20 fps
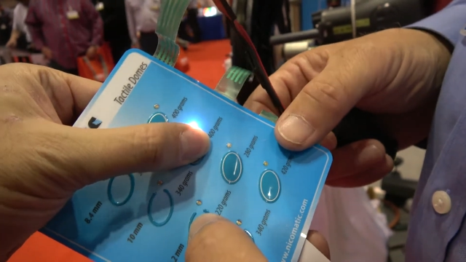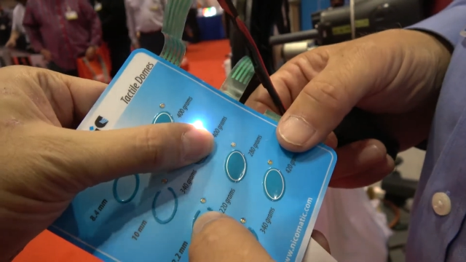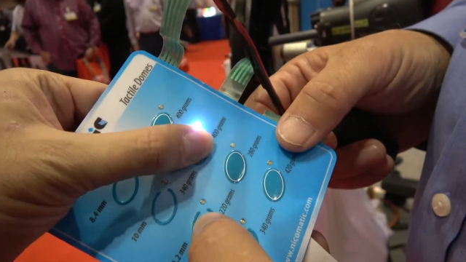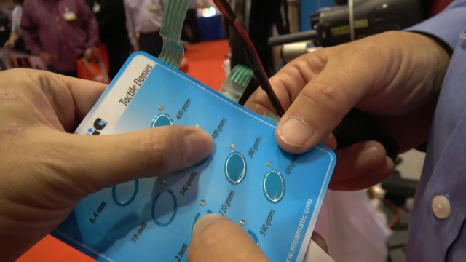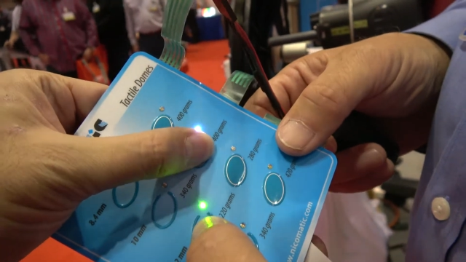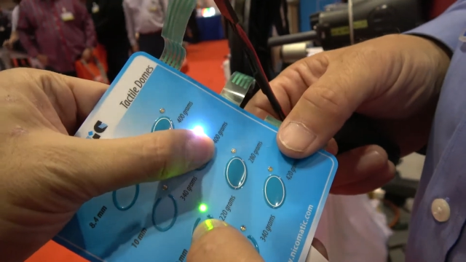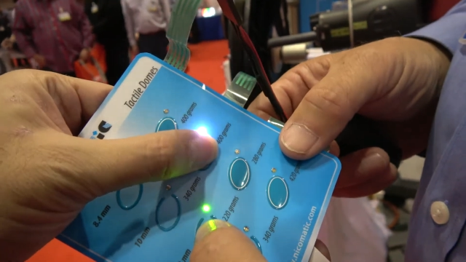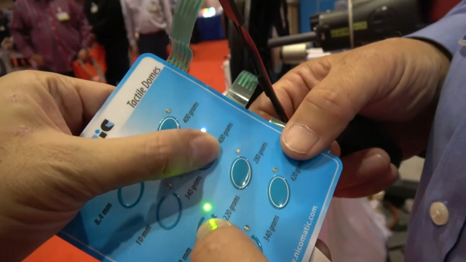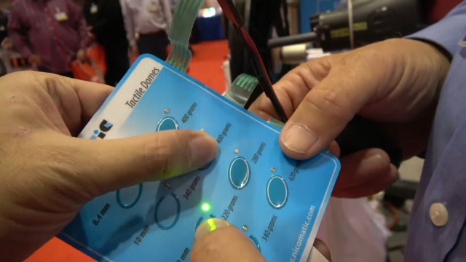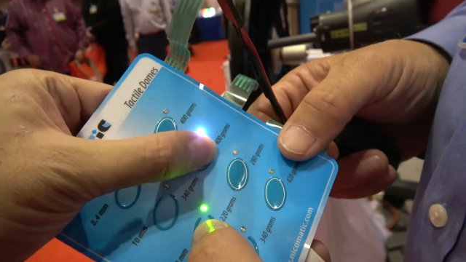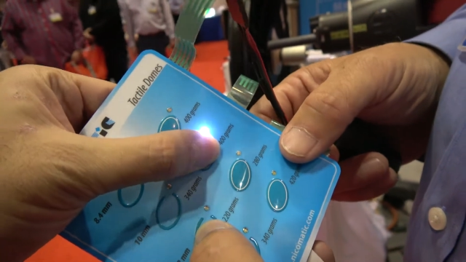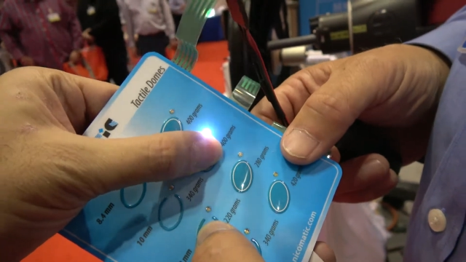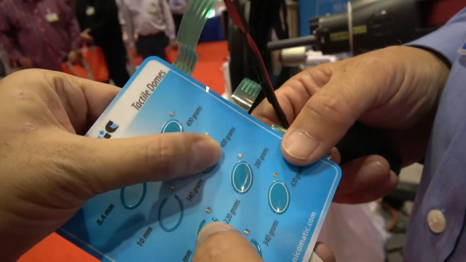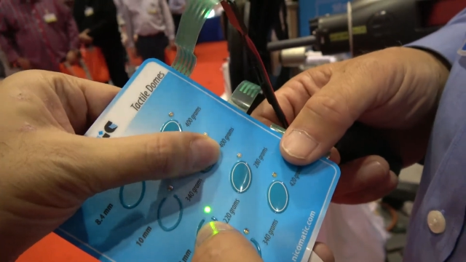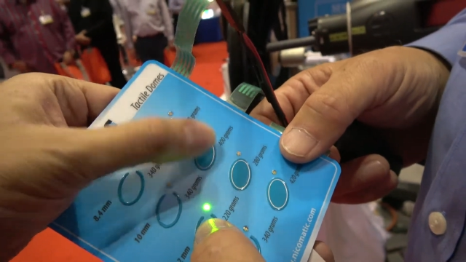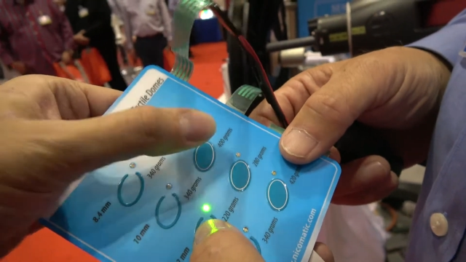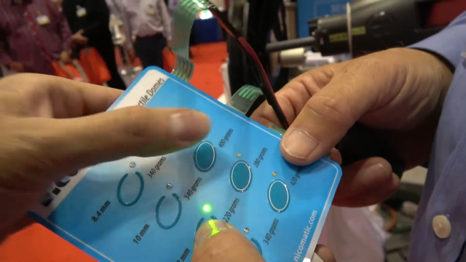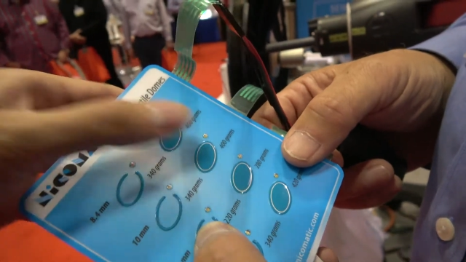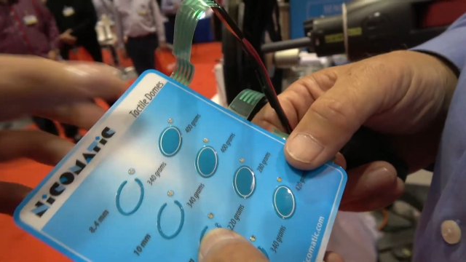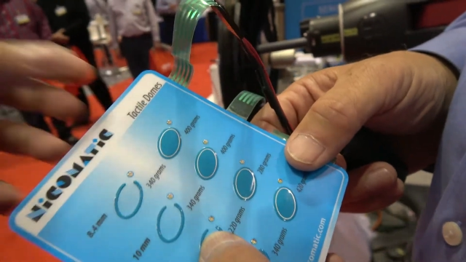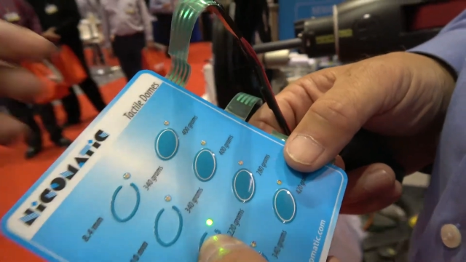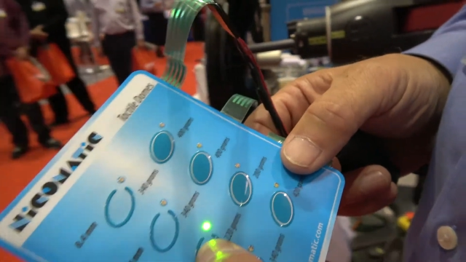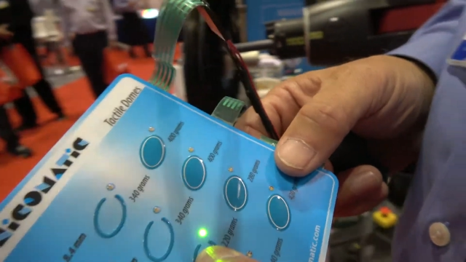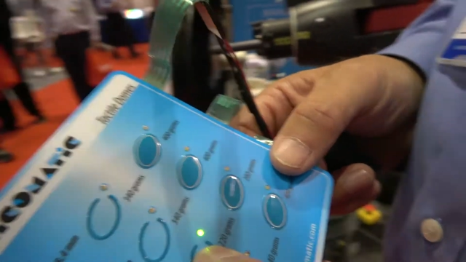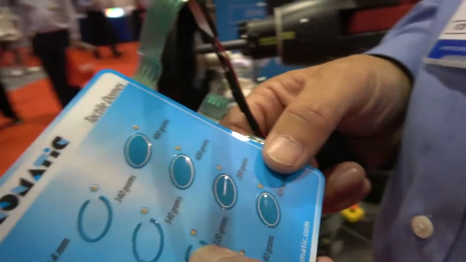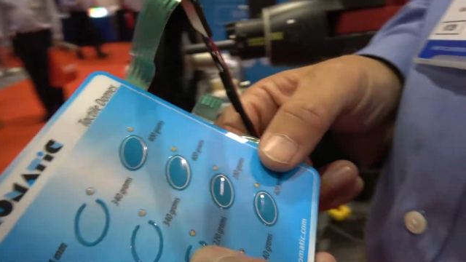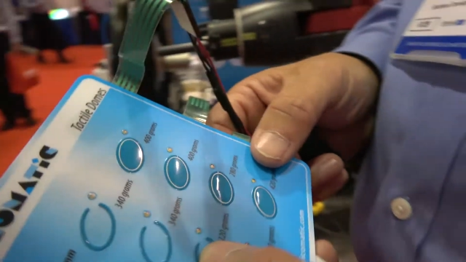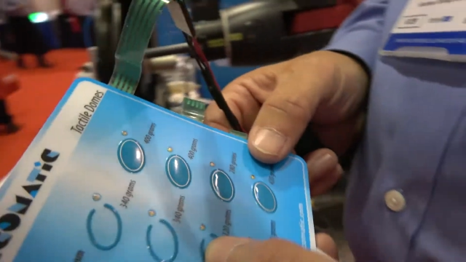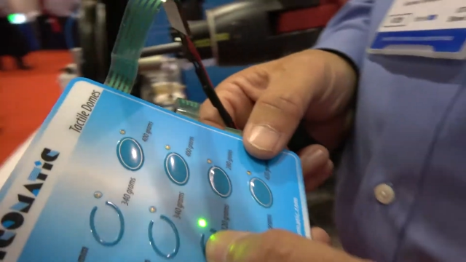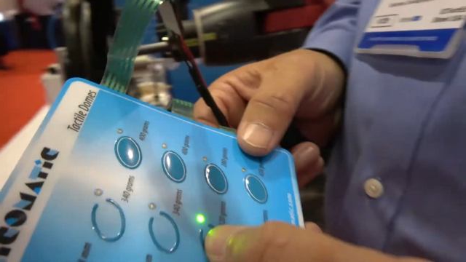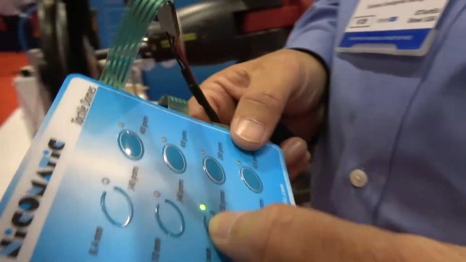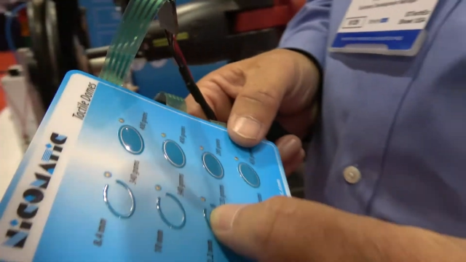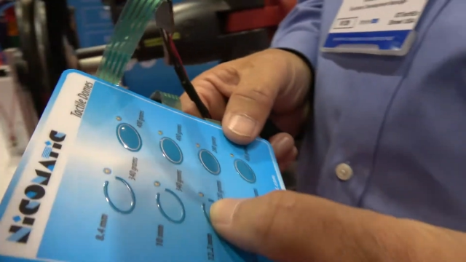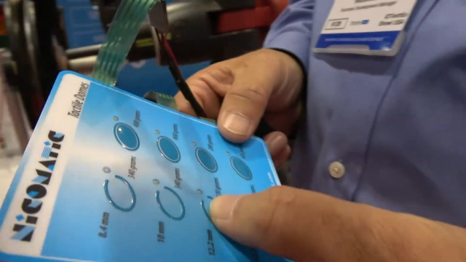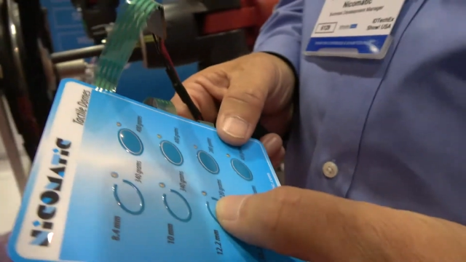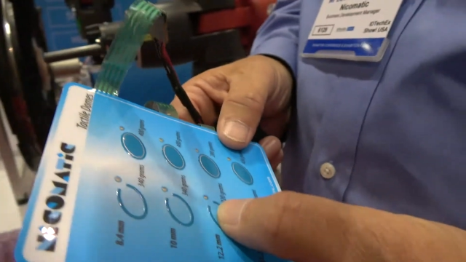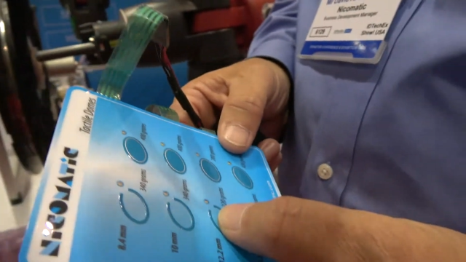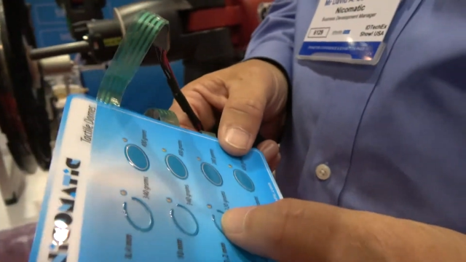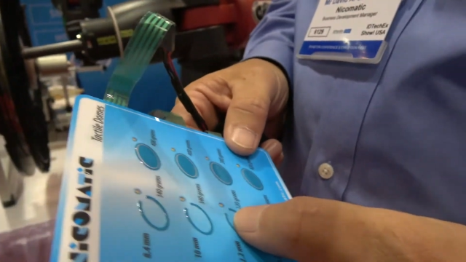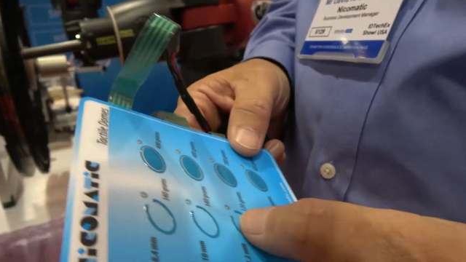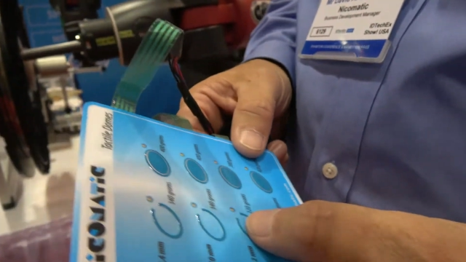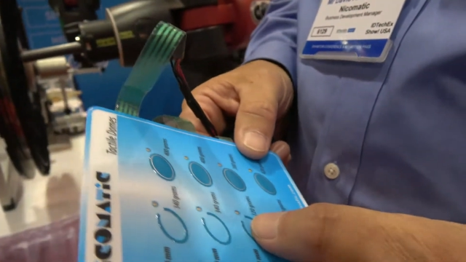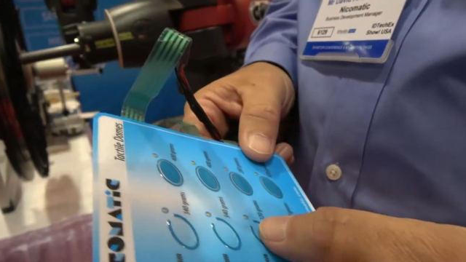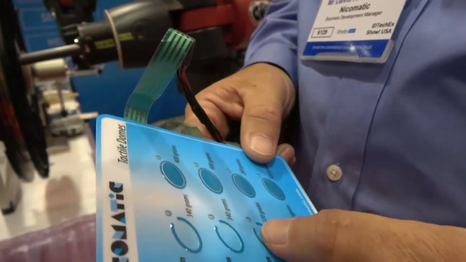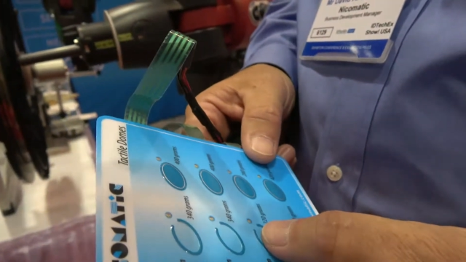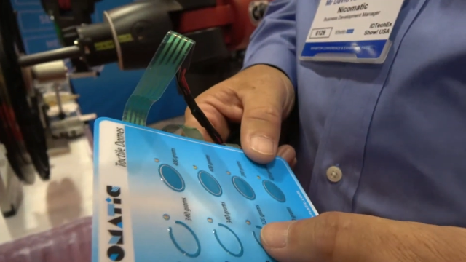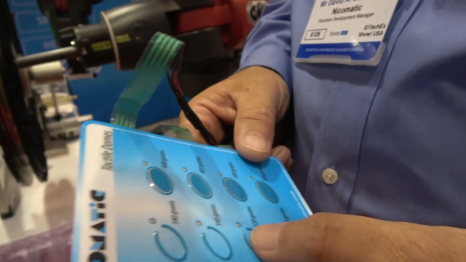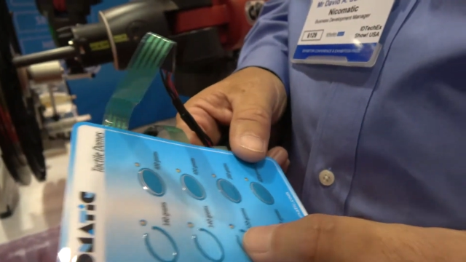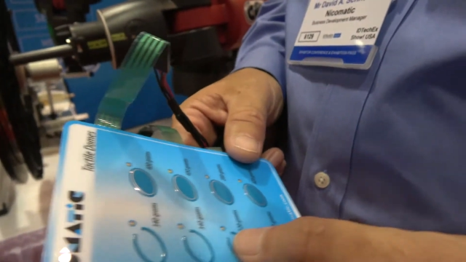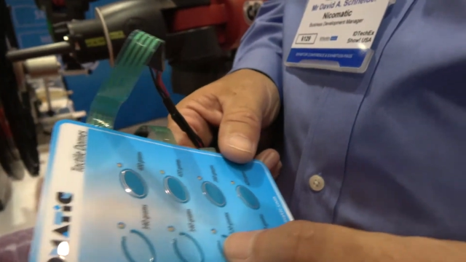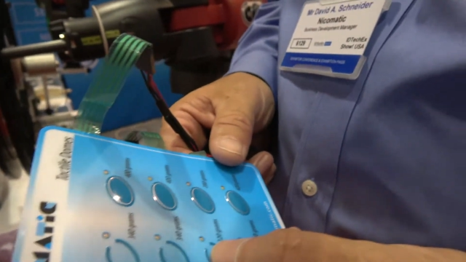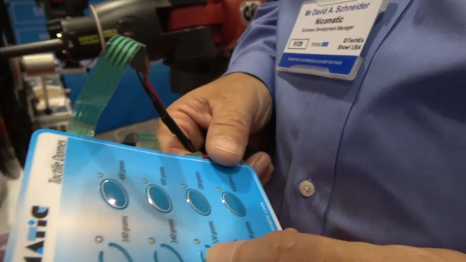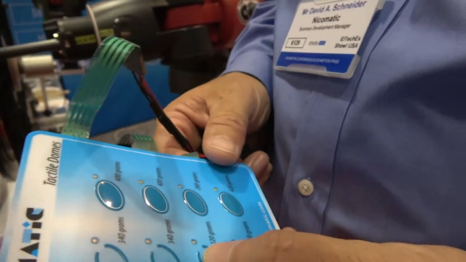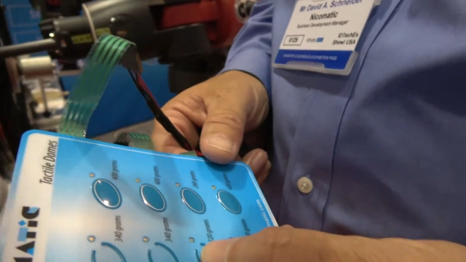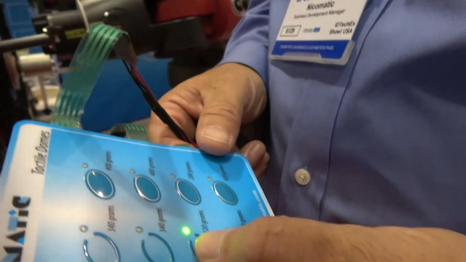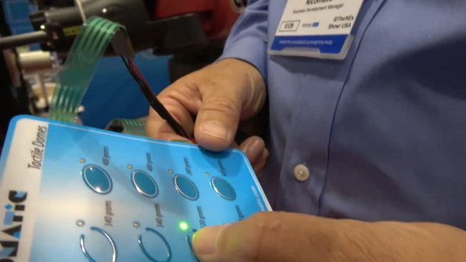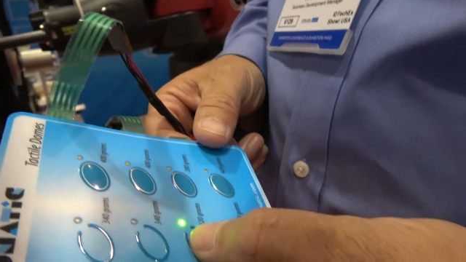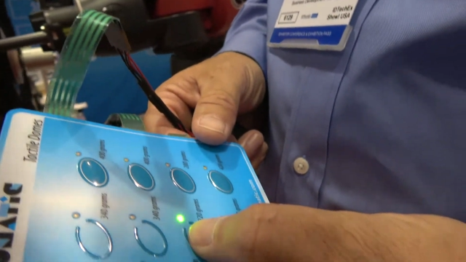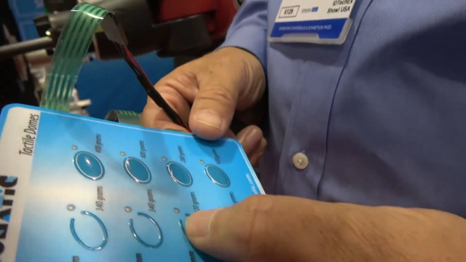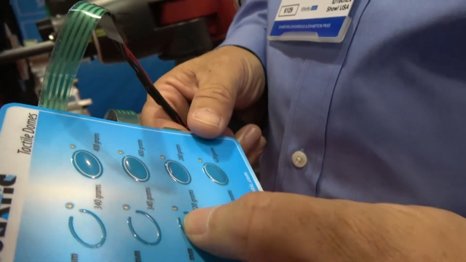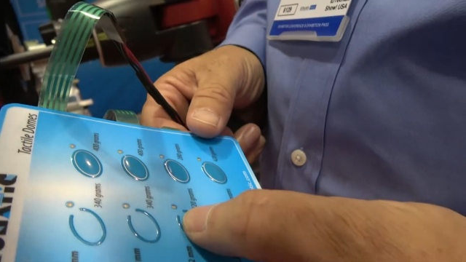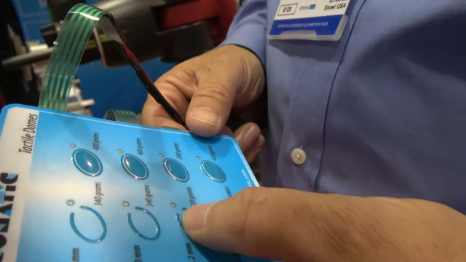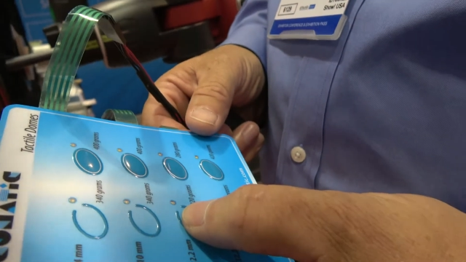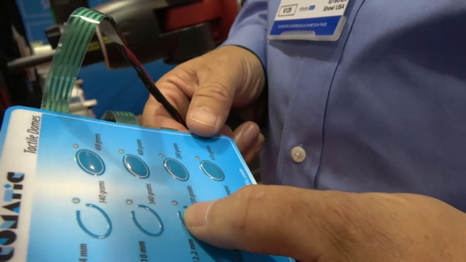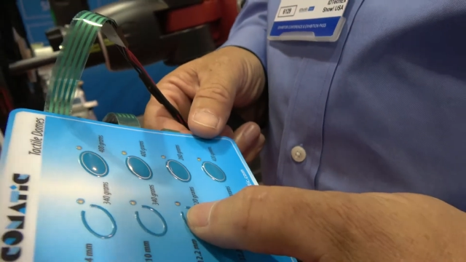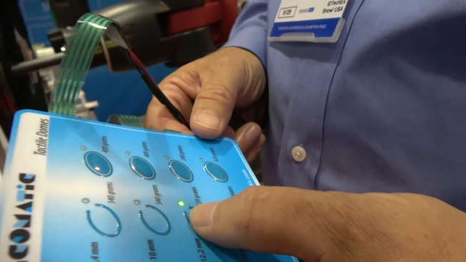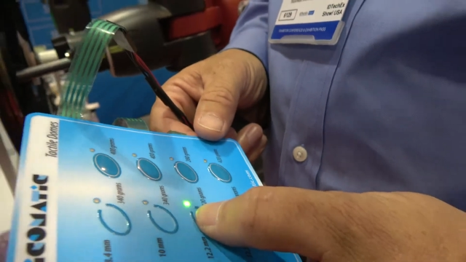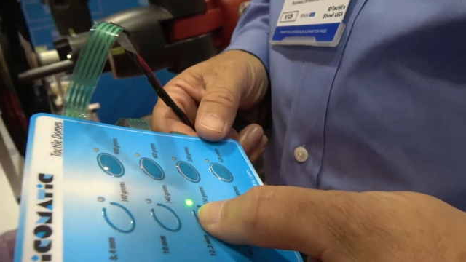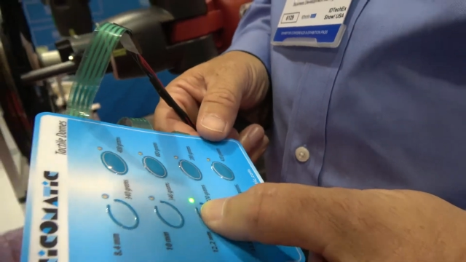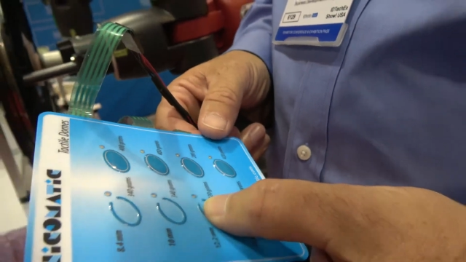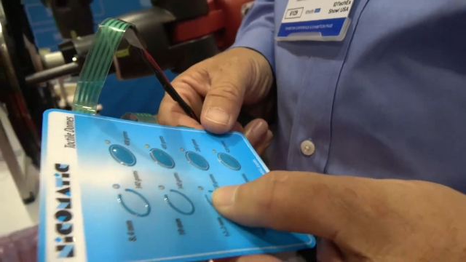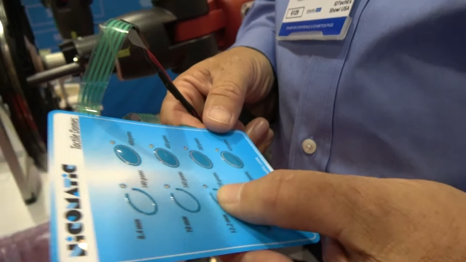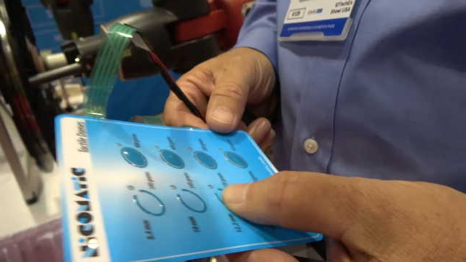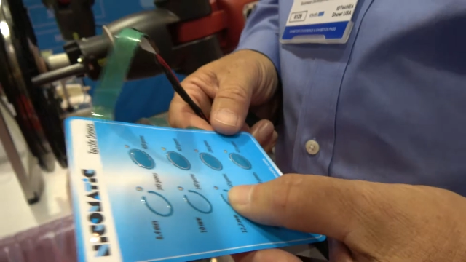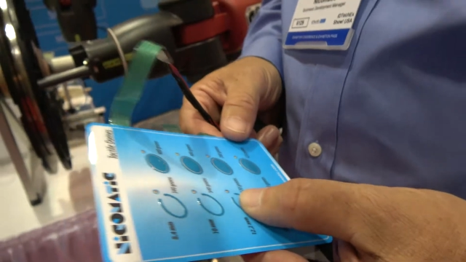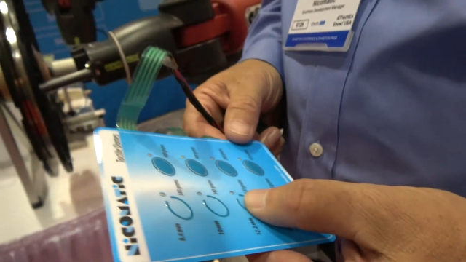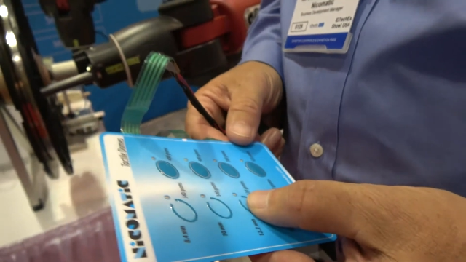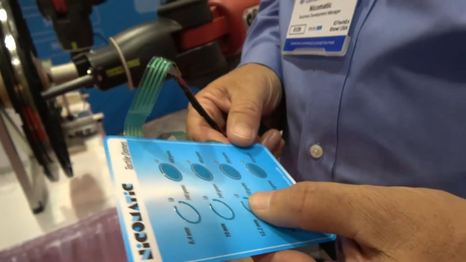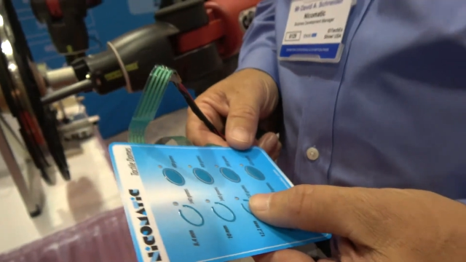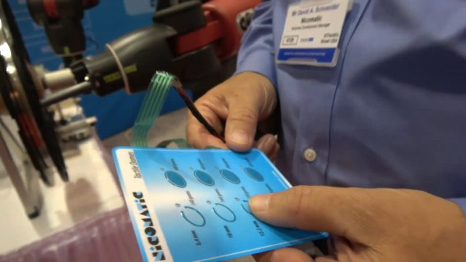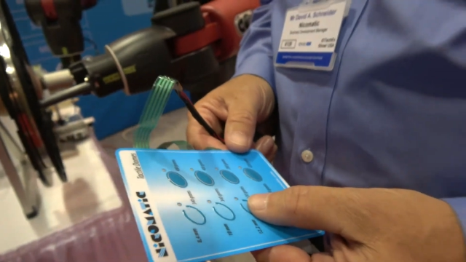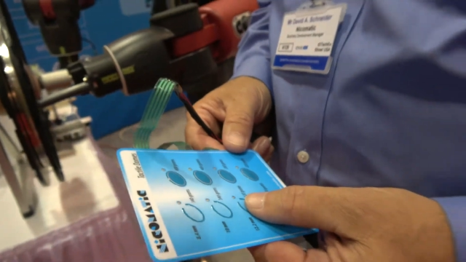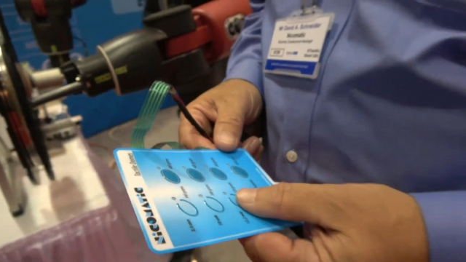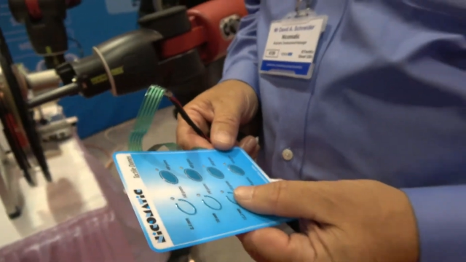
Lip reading: Nobody's mouth can be seen.